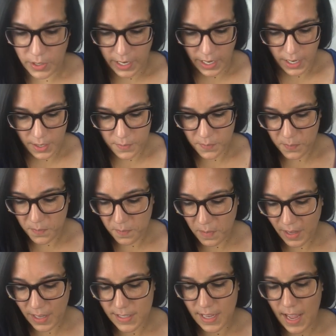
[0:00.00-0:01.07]
pretty
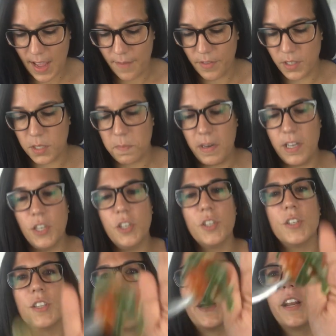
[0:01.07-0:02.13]
because I have the spinach.